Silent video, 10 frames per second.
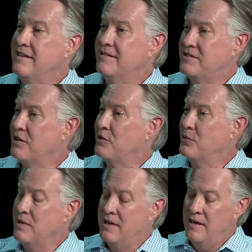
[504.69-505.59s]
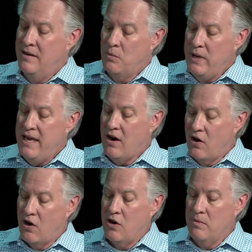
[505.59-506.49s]
So we
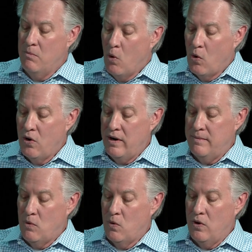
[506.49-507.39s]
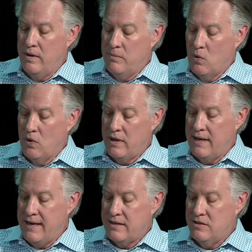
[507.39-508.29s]
are more and more and more
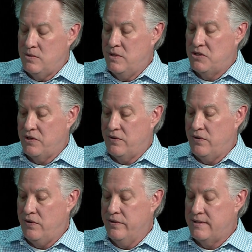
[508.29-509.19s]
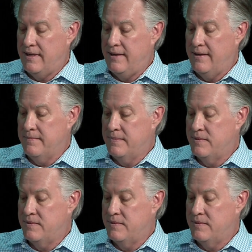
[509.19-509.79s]
connected to each other all the time.